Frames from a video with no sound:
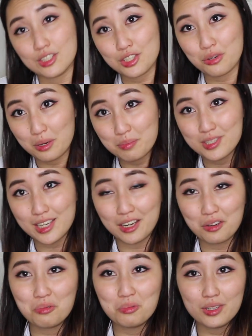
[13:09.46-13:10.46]
So
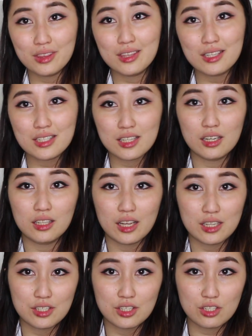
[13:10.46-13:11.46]
update, with the
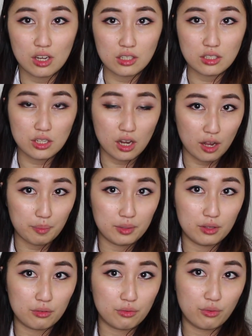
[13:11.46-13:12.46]
sunglasses on top
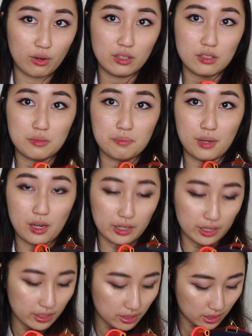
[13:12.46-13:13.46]
in the front
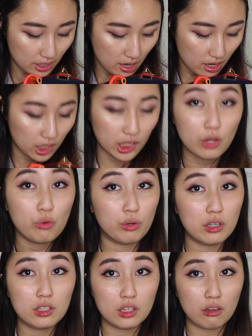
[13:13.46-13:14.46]
pocket, it
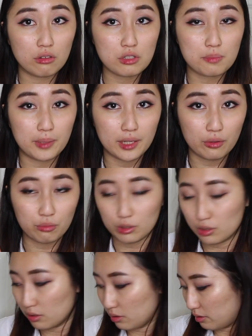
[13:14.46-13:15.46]
will close, but it
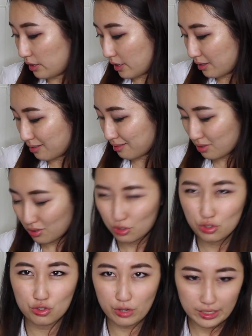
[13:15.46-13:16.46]
will like
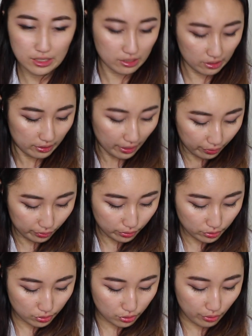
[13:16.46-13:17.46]
stress the
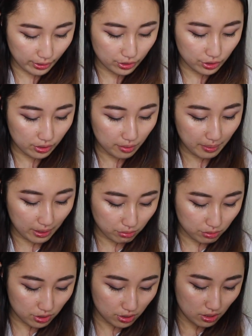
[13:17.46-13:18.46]
leather, so I took them
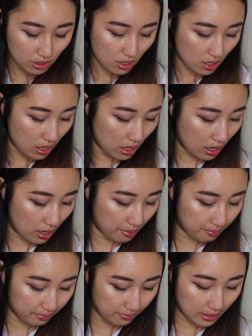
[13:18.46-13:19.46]
out.
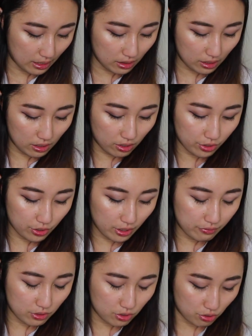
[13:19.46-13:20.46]
And then all you
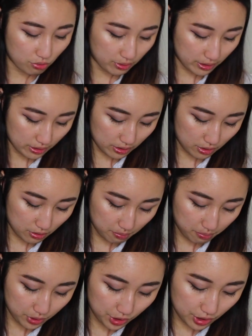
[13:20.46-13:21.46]
have to do is
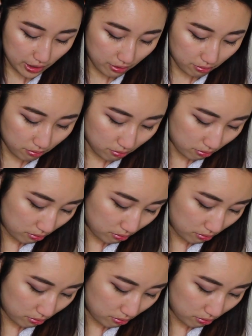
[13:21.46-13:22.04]
push down